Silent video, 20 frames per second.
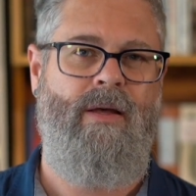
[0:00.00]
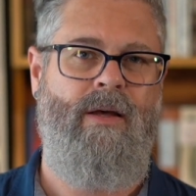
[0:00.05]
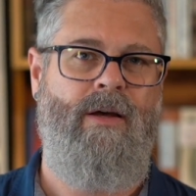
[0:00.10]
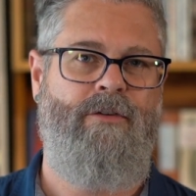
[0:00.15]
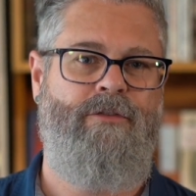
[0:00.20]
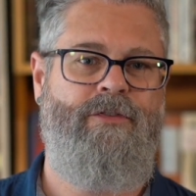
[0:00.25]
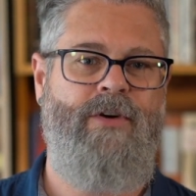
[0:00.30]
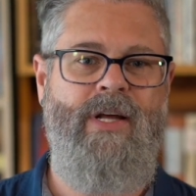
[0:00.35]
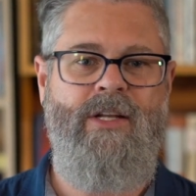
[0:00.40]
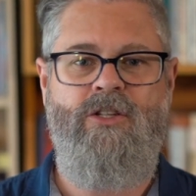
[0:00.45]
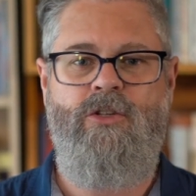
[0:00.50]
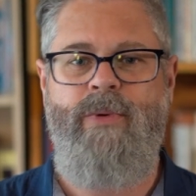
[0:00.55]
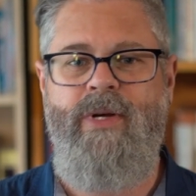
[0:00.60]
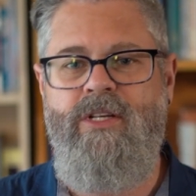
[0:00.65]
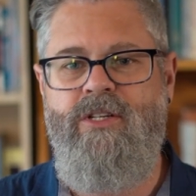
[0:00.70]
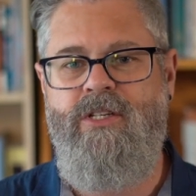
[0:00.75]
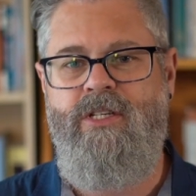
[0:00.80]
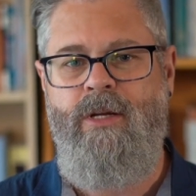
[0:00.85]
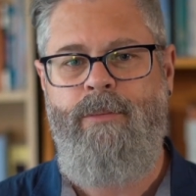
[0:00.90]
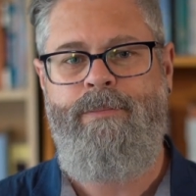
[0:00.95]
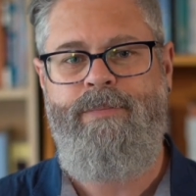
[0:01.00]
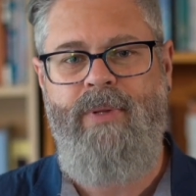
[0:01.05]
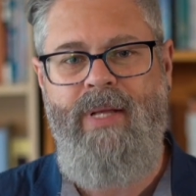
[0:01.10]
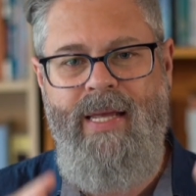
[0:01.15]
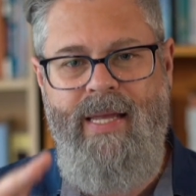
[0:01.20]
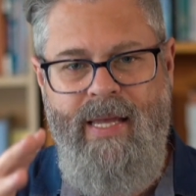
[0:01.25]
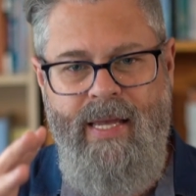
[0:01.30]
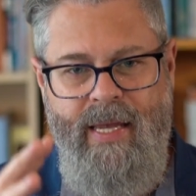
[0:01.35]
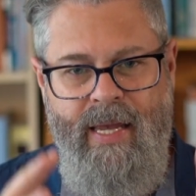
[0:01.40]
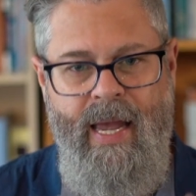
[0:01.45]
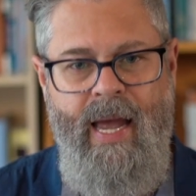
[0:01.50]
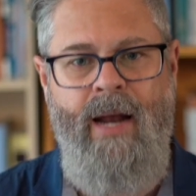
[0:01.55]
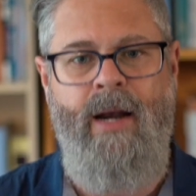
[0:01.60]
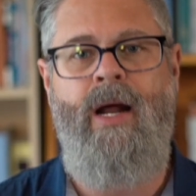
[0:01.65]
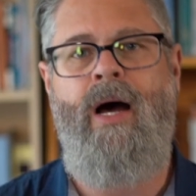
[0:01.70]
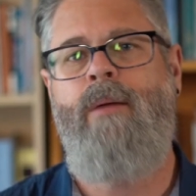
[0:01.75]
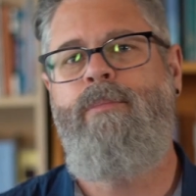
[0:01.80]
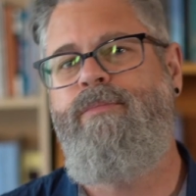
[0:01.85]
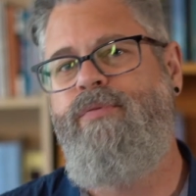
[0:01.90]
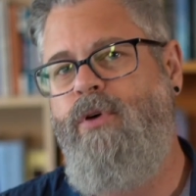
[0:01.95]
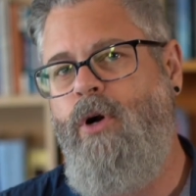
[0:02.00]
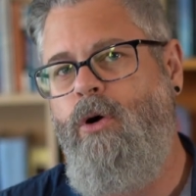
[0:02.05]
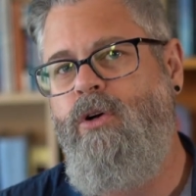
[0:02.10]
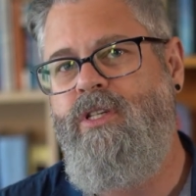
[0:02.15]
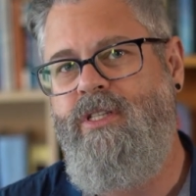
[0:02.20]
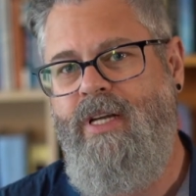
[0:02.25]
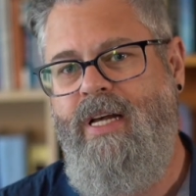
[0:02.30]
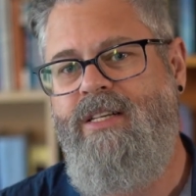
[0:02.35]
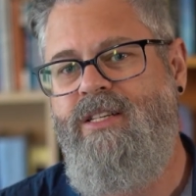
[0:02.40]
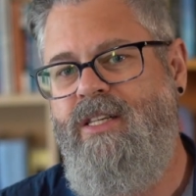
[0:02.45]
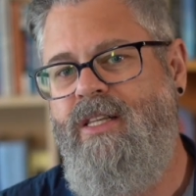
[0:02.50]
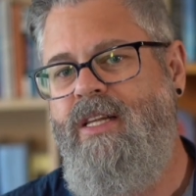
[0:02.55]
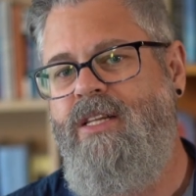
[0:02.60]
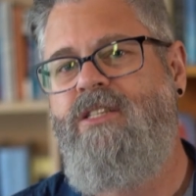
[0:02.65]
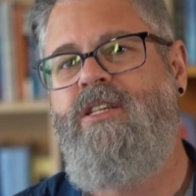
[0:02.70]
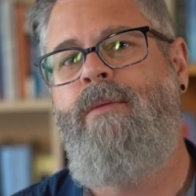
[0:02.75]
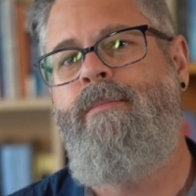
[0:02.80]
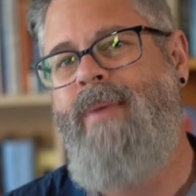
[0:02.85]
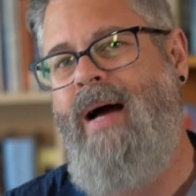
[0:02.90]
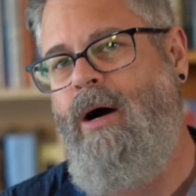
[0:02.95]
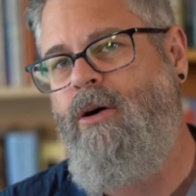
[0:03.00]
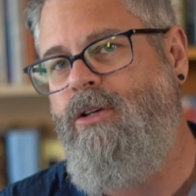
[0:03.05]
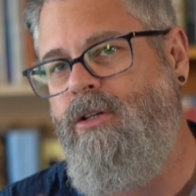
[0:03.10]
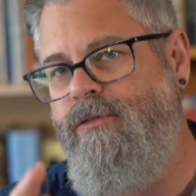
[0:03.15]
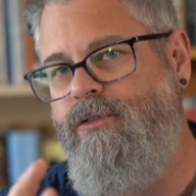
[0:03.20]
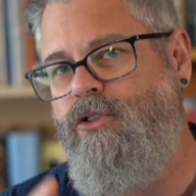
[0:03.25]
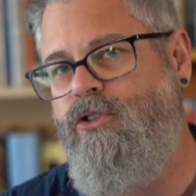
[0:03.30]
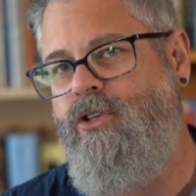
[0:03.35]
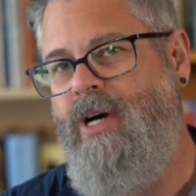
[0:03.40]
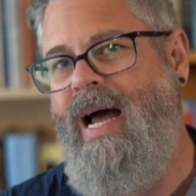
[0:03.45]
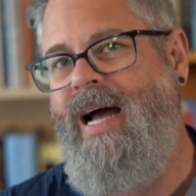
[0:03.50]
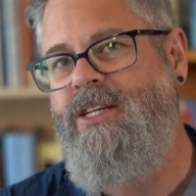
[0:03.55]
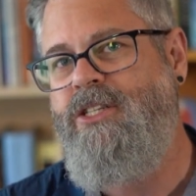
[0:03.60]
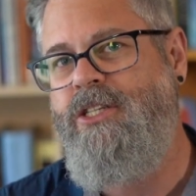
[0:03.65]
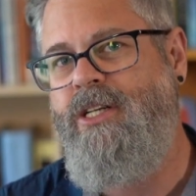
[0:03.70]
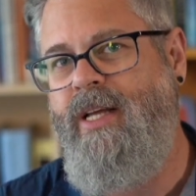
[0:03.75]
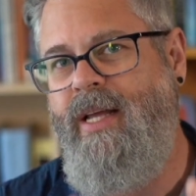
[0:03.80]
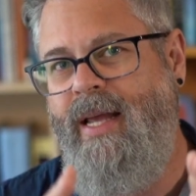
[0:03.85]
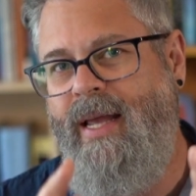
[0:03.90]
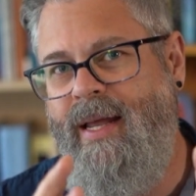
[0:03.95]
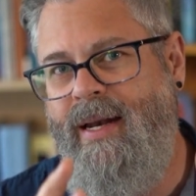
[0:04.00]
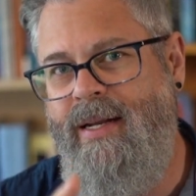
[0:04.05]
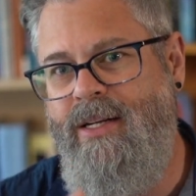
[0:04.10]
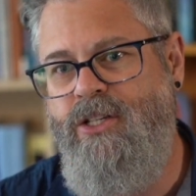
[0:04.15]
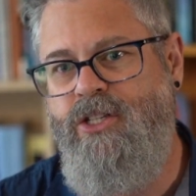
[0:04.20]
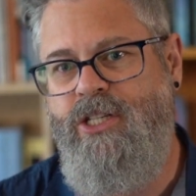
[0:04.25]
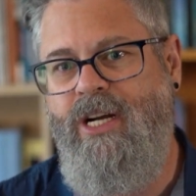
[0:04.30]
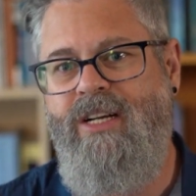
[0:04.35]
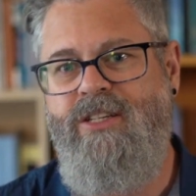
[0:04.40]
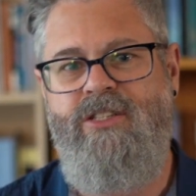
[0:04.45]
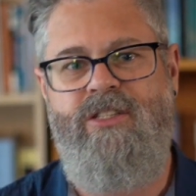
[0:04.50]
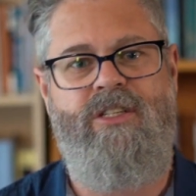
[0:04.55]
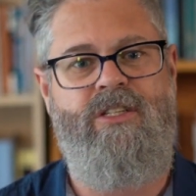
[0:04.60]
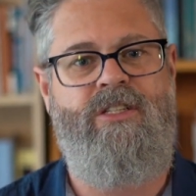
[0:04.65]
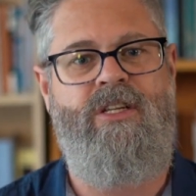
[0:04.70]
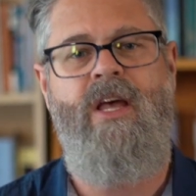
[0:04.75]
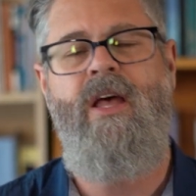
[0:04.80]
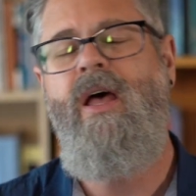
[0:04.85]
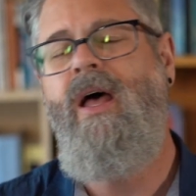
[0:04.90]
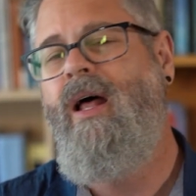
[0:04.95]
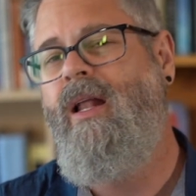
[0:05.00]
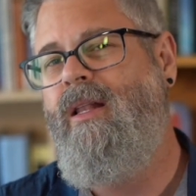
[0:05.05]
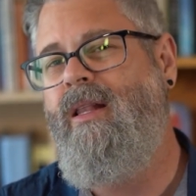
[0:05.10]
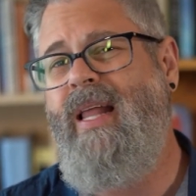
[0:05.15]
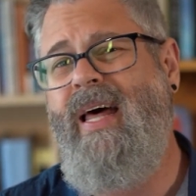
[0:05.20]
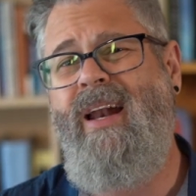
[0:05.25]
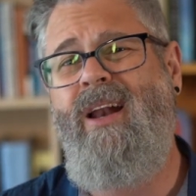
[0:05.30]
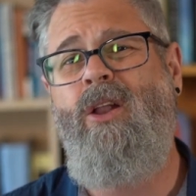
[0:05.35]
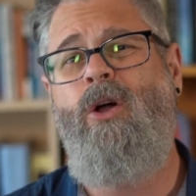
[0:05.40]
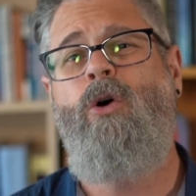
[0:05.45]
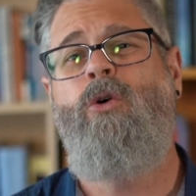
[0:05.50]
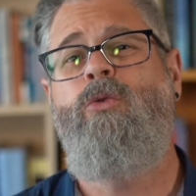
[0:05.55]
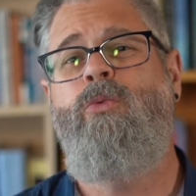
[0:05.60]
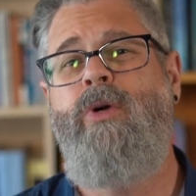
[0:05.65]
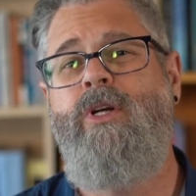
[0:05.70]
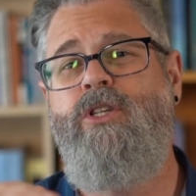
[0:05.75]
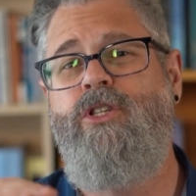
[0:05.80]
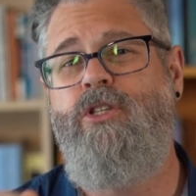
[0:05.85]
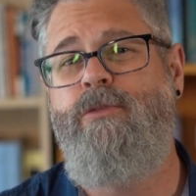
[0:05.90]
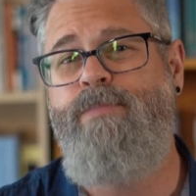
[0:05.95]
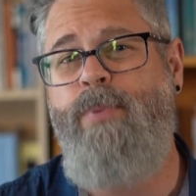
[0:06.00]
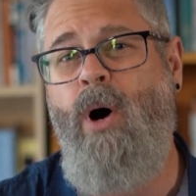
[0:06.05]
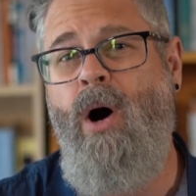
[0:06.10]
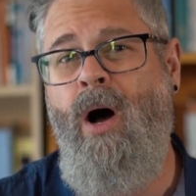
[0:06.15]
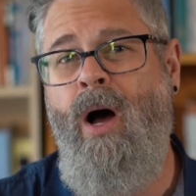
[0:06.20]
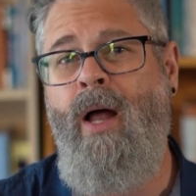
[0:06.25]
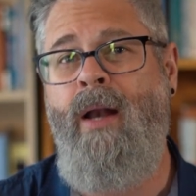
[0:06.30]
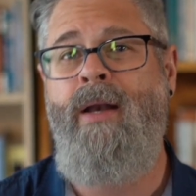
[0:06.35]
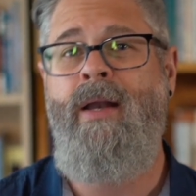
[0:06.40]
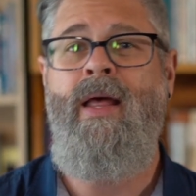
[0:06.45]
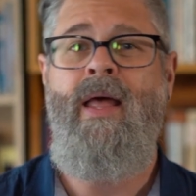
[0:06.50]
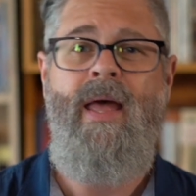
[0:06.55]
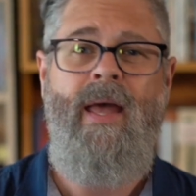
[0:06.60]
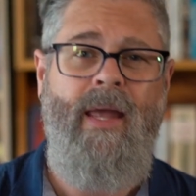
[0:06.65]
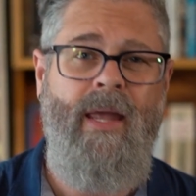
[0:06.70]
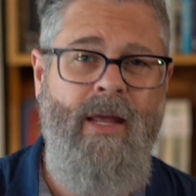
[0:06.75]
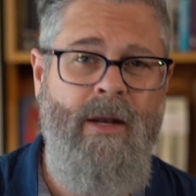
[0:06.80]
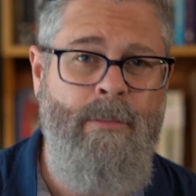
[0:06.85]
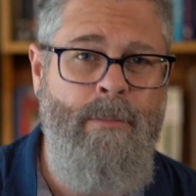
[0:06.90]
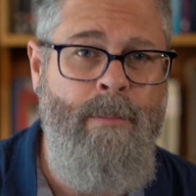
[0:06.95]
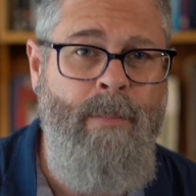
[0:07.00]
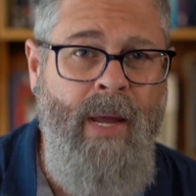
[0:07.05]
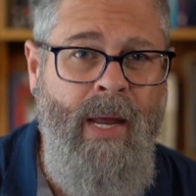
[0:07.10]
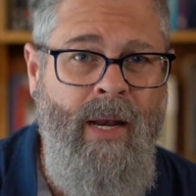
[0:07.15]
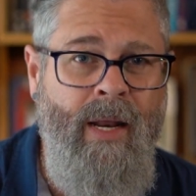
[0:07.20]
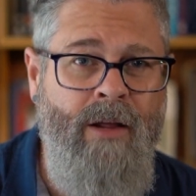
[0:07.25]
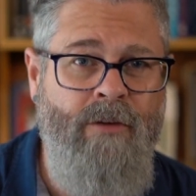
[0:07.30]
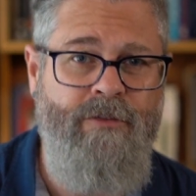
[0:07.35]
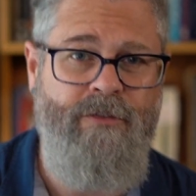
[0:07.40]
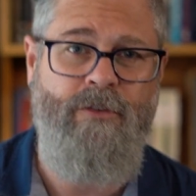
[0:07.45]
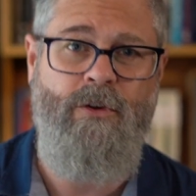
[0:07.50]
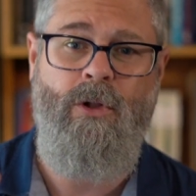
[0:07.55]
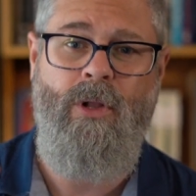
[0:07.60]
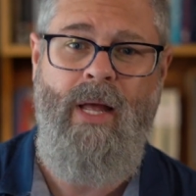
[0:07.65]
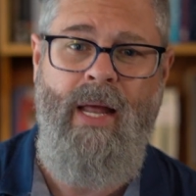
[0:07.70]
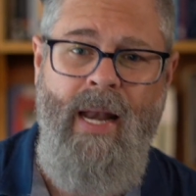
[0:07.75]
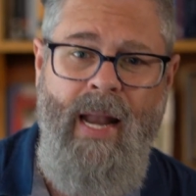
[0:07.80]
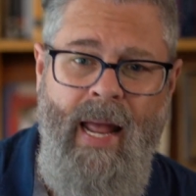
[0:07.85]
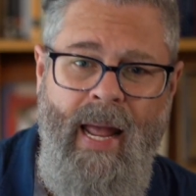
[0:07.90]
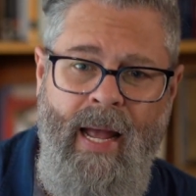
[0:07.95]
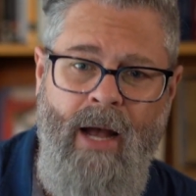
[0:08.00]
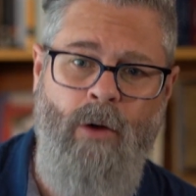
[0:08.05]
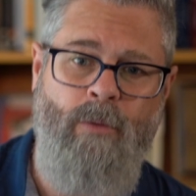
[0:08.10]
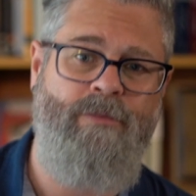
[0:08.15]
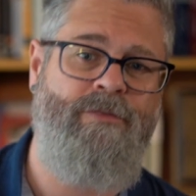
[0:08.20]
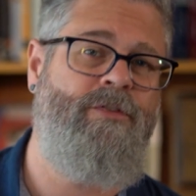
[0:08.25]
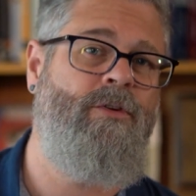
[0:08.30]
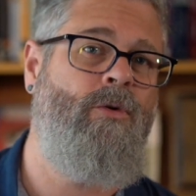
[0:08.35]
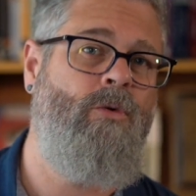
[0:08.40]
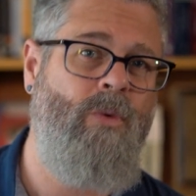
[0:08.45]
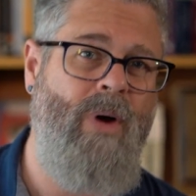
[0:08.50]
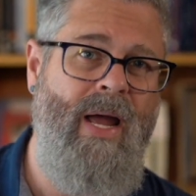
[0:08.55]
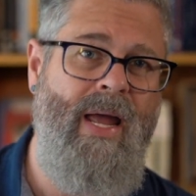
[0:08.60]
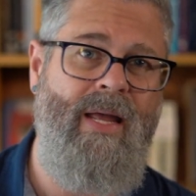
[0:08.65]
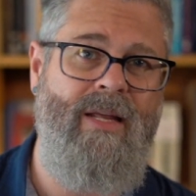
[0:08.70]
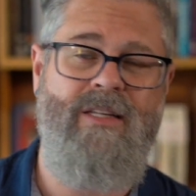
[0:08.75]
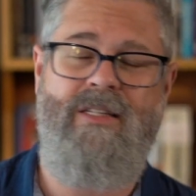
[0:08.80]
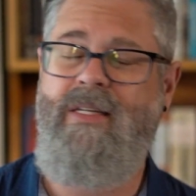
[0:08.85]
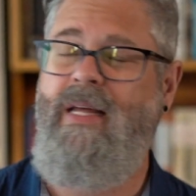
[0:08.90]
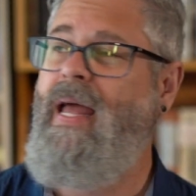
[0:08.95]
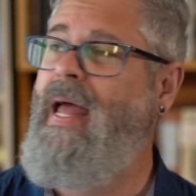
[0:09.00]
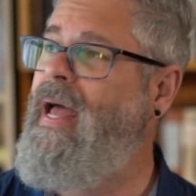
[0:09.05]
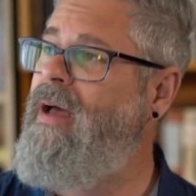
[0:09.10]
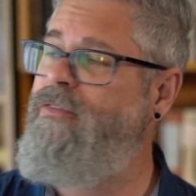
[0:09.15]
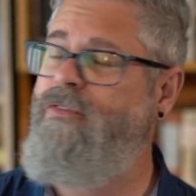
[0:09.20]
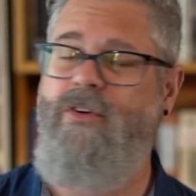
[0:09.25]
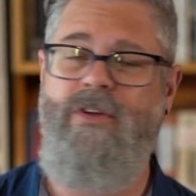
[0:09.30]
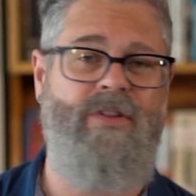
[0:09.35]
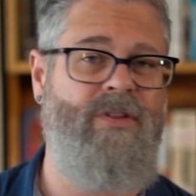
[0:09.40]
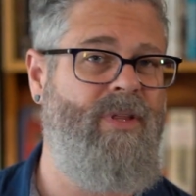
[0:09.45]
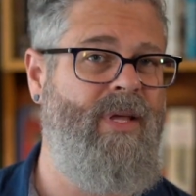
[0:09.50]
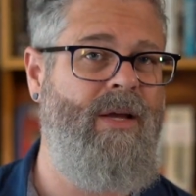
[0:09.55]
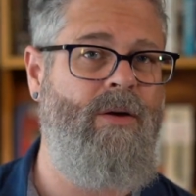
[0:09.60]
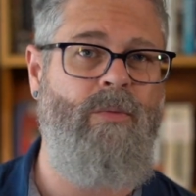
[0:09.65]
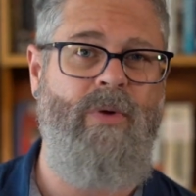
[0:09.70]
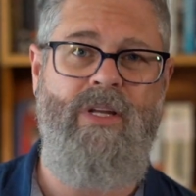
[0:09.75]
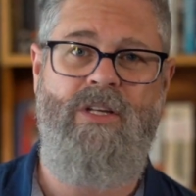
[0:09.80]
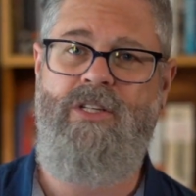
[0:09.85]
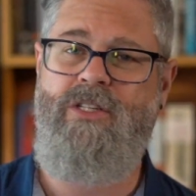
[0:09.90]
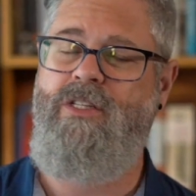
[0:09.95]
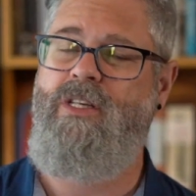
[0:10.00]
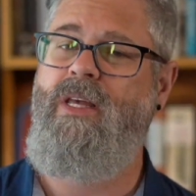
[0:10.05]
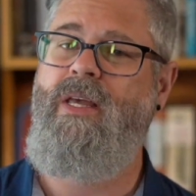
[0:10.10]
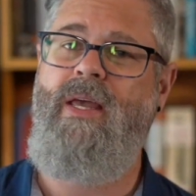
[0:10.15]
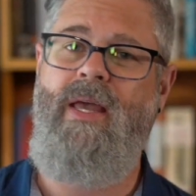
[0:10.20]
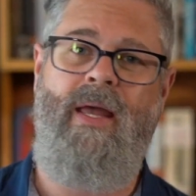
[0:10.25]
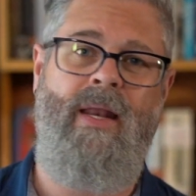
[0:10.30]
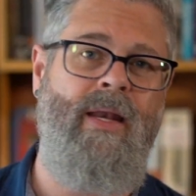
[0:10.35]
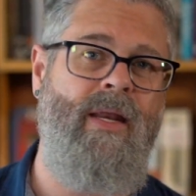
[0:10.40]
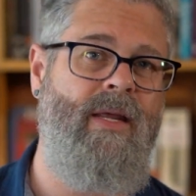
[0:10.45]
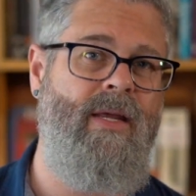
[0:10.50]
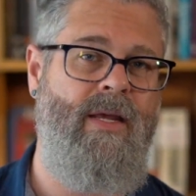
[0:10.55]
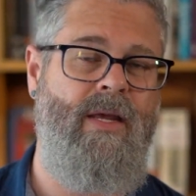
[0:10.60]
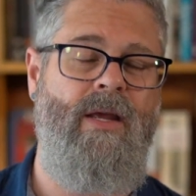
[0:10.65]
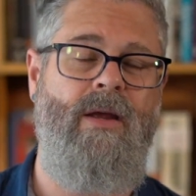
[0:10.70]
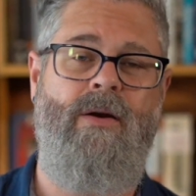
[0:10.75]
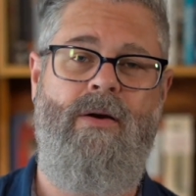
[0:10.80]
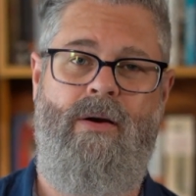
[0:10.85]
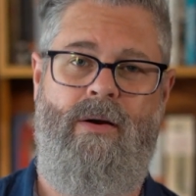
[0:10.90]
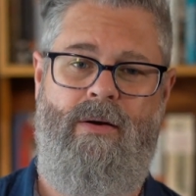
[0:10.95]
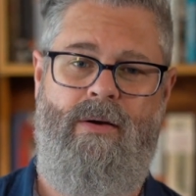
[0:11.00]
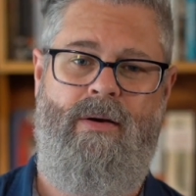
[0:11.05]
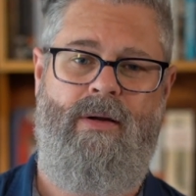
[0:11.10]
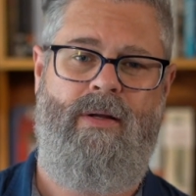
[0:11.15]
Friends, we simply cannot process this amount of tragedy and injustice, let alone respond in meaningful and helpful ways to everything we see and hear.